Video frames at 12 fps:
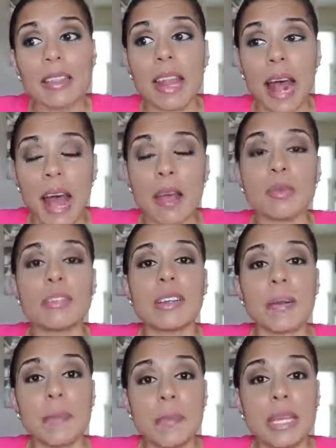that I was
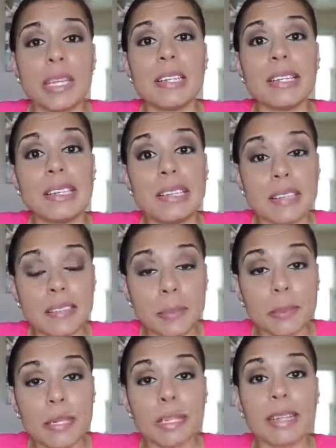gonna be
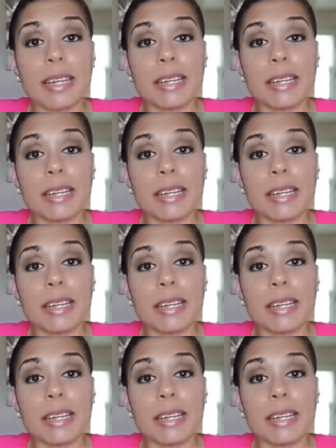disciplined